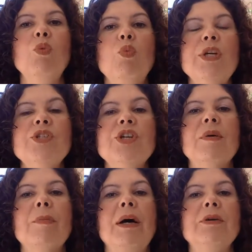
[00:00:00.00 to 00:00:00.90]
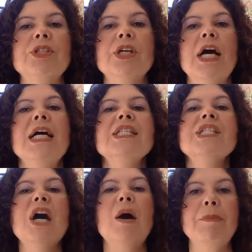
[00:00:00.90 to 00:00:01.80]
we talk about
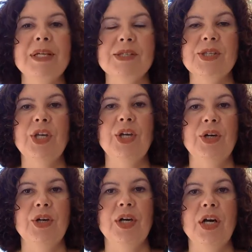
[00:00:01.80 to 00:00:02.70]
topics here,